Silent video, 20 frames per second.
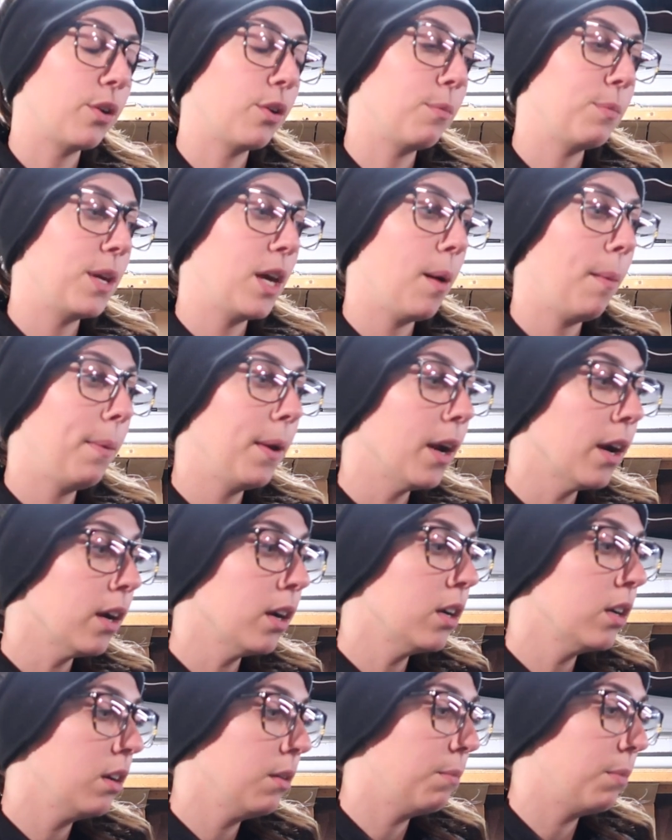it'll be up
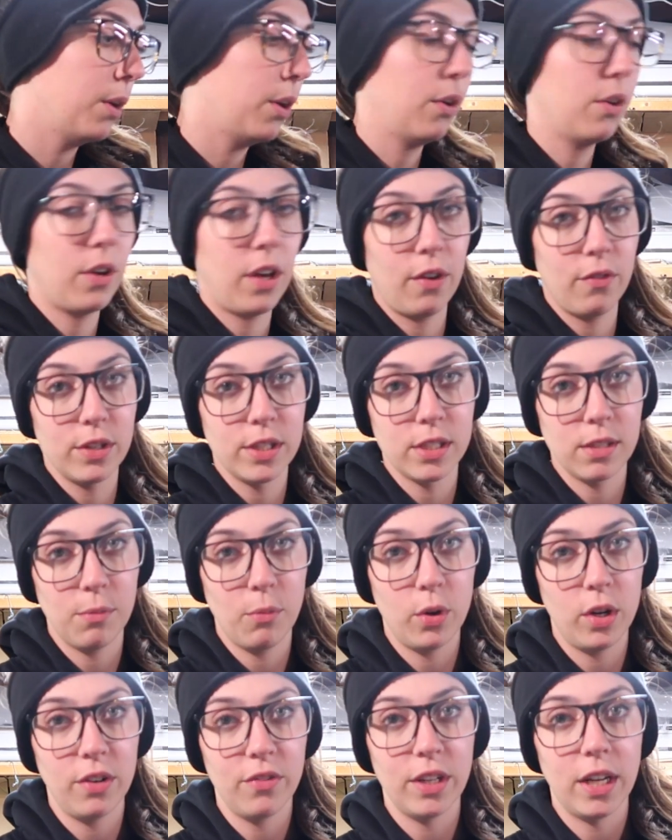here, but it'll give us
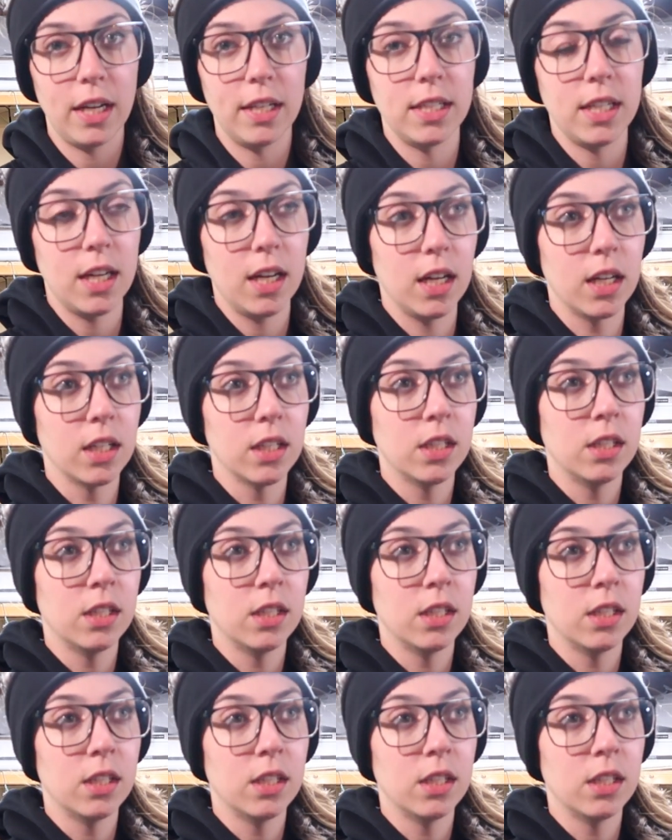somewhat of an idea.